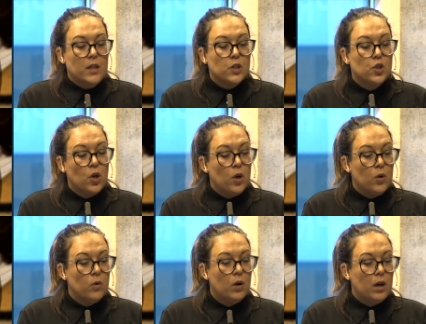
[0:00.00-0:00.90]

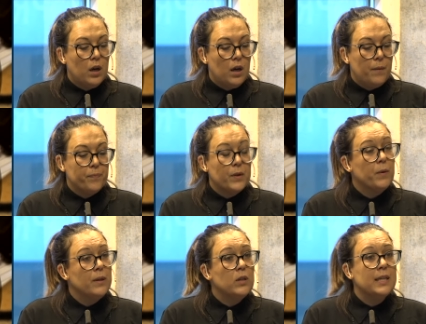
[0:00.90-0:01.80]
So um,
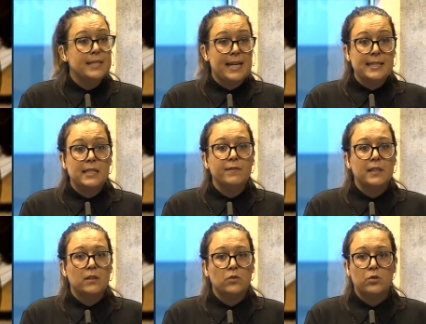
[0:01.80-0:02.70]
we look
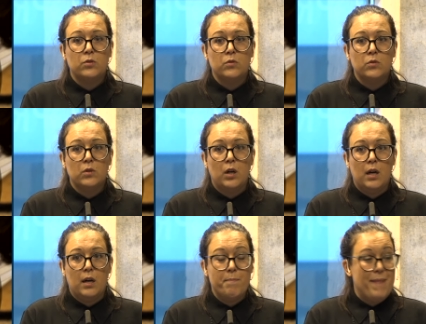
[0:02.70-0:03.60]
intensively into
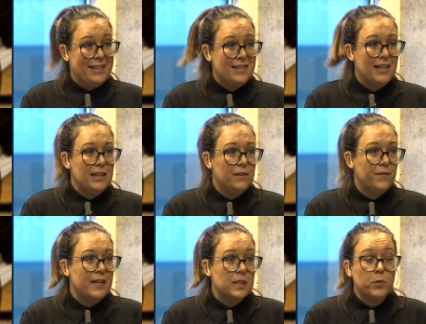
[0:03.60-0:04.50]
uh, Meta and
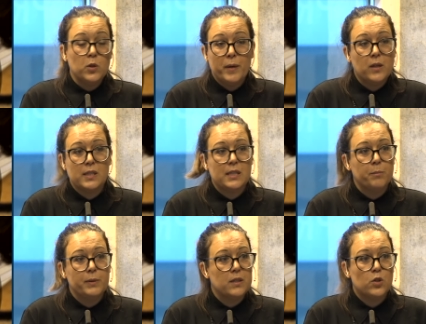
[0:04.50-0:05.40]
Facebook because
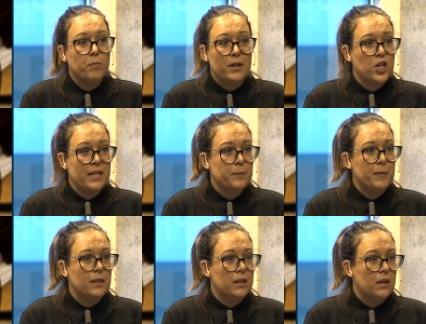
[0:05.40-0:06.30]
simply so much has
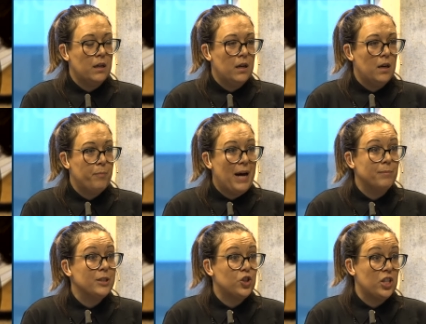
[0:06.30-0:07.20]
been uh,
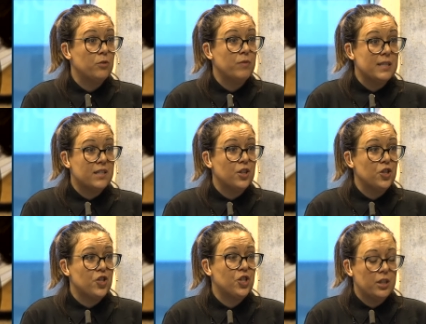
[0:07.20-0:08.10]
published and
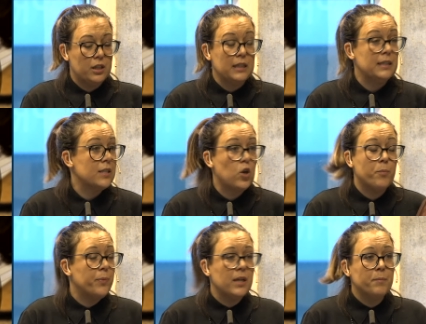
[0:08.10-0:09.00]
research uh, in this
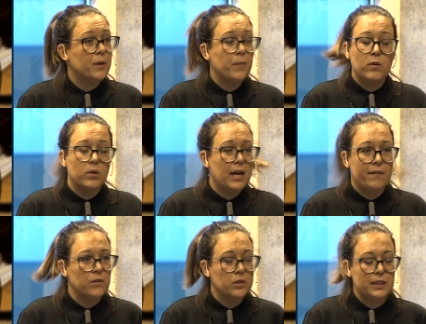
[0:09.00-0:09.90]
company, but we could
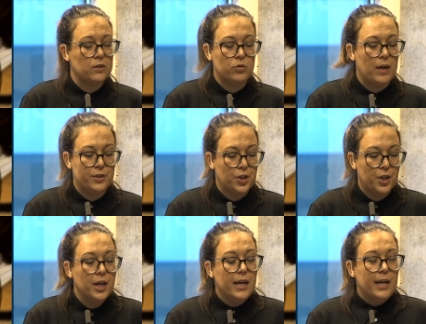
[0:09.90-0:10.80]
have looked into other